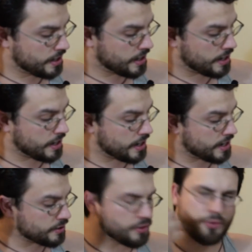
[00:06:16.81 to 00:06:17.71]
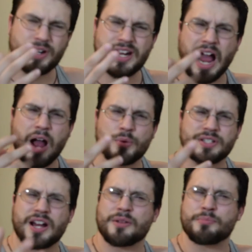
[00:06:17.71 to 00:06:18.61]
Uh, and three, I was
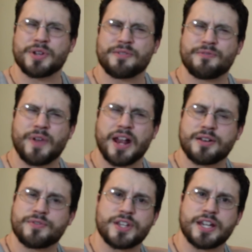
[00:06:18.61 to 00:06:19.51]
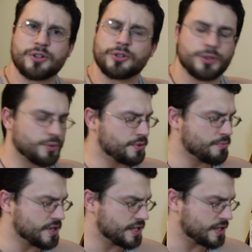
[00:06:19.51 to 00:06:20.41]
not a big fan of the interlude with
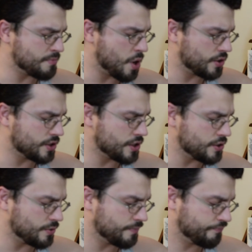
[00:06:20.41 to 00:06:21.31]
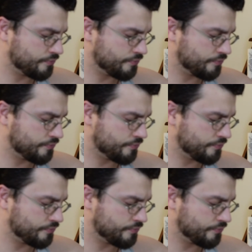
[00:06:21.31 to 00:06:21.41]
Mrs. Montague.